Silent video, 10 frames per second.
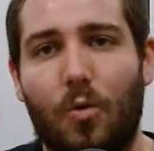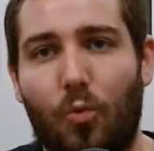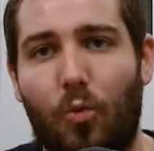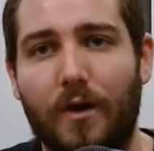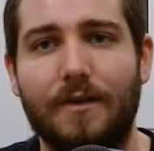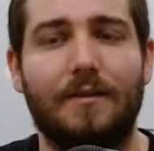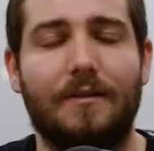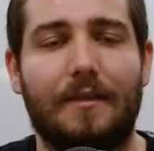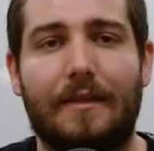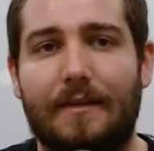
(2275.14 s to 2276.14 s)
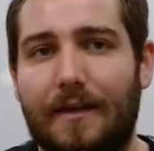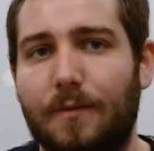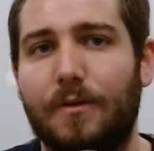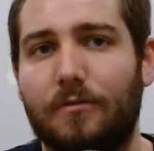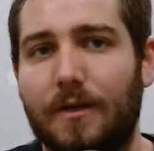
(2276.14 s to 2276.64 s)
One, they
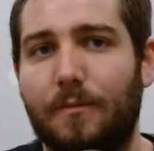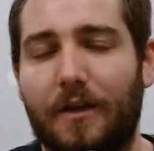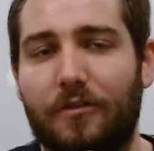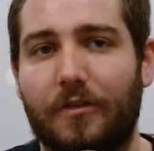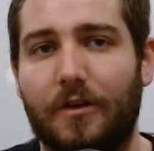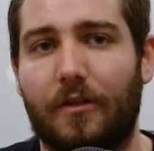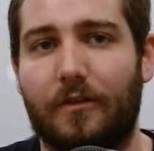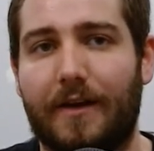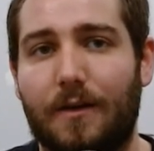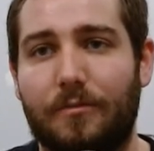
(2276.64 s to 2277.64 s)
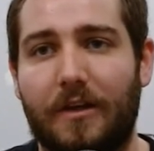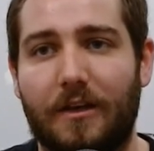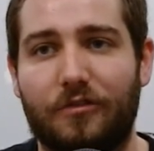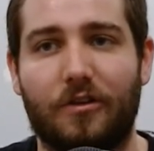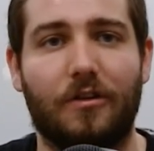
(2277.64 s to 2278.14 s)
can't be remakes of another
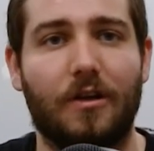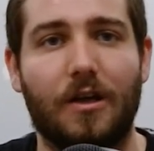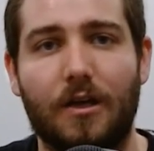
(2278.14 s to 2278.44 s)
adaptation.